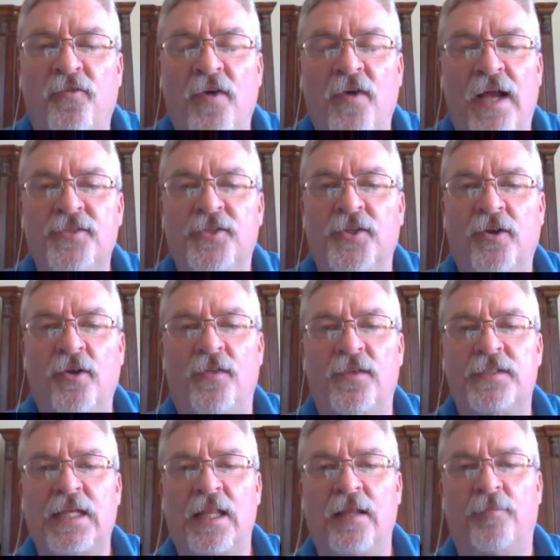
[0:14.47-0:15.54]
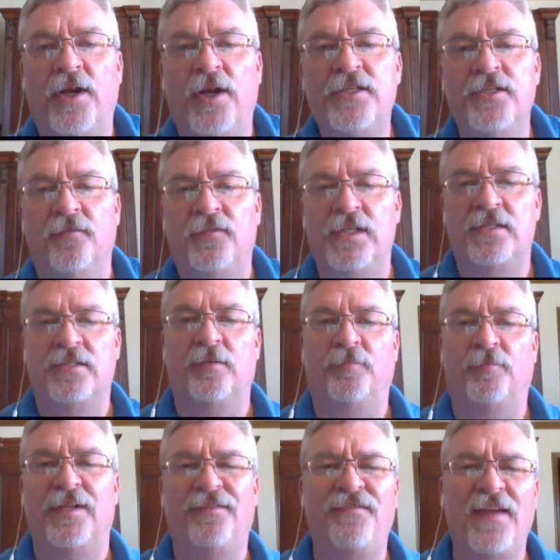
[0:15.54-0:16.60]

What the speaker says: Foster called The Celebration of Discipline.